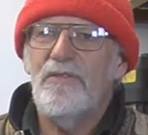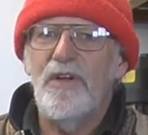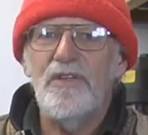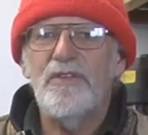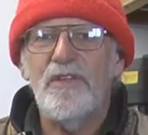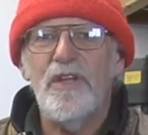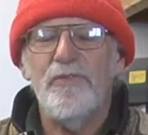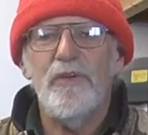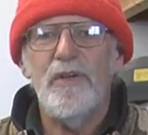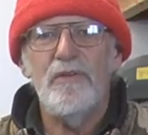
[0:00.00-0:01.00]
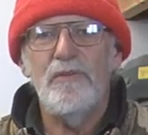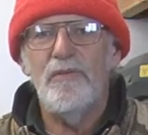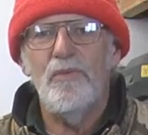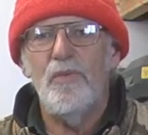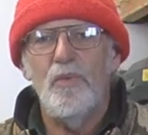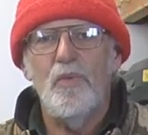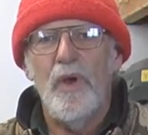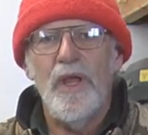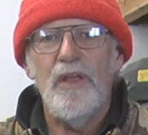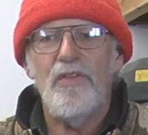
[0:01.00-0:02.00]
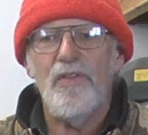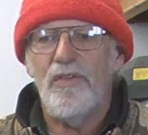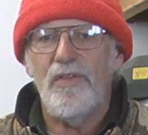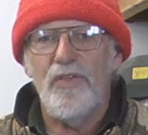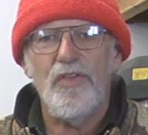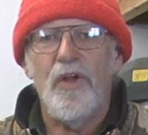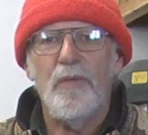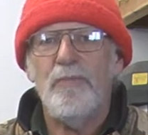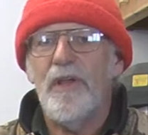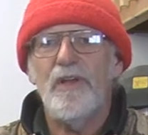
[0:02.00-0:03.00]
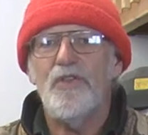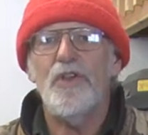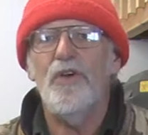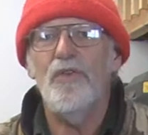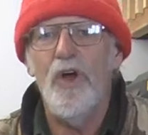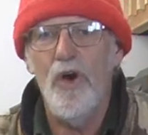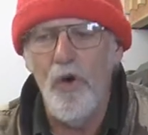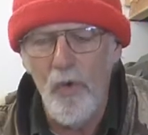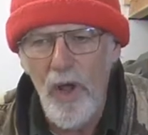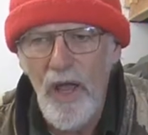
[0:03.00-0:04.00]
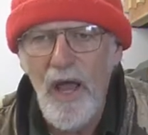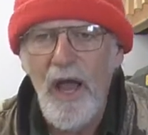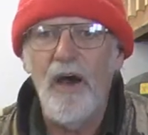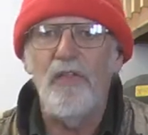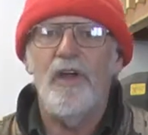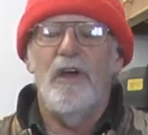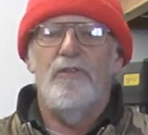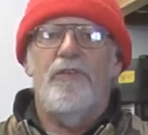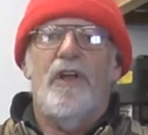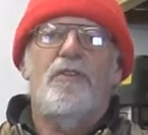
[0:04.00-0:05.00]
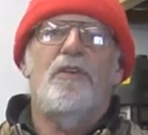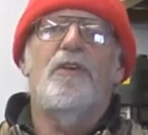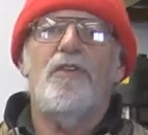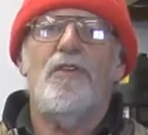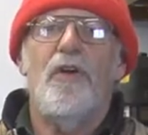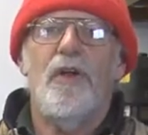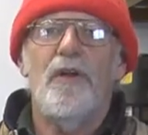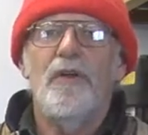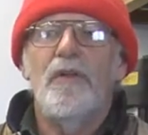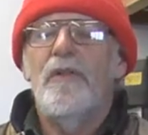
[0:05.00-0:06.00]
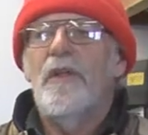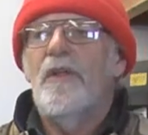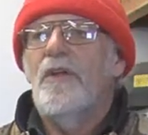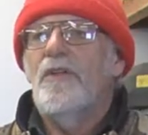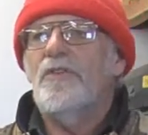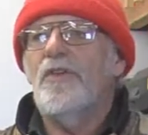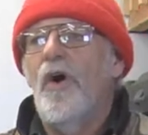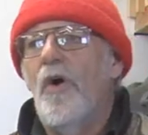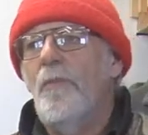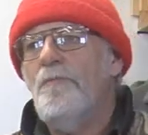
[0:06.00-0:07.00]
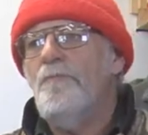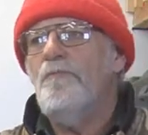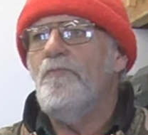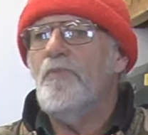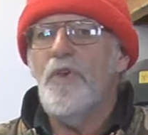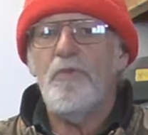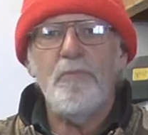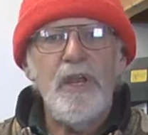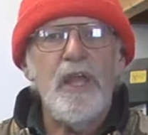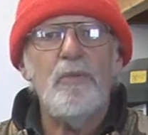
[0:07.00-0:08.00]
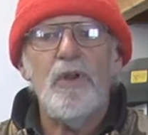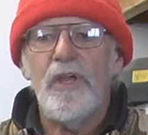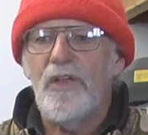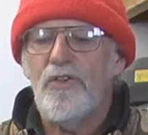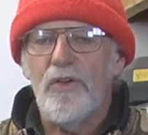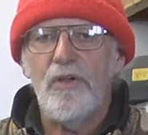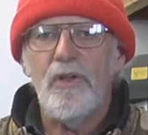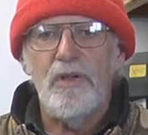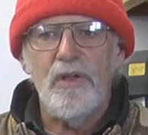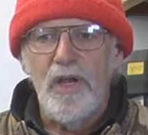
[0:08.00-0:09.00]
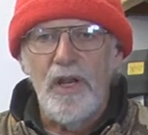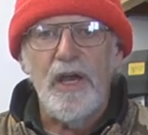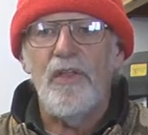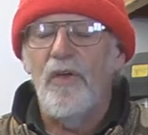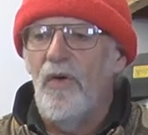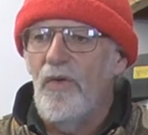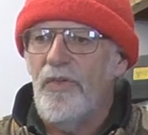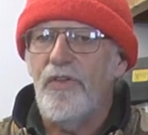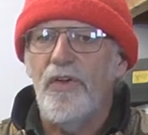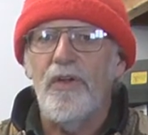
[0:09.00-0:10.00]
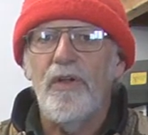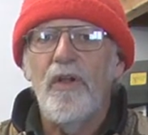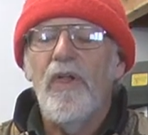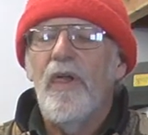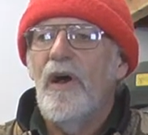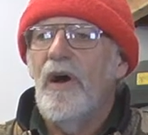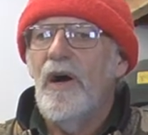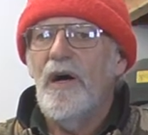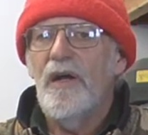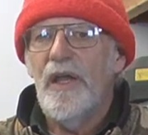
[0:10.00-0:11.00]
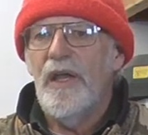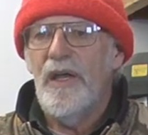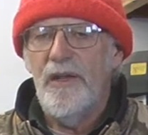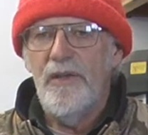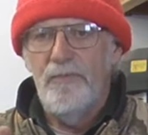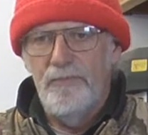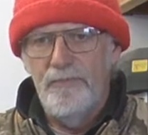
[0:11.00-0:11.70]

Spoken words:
tons of different ways to start, because you don't know how the gunfight's going to start. So just being able to get your gun out of the holster and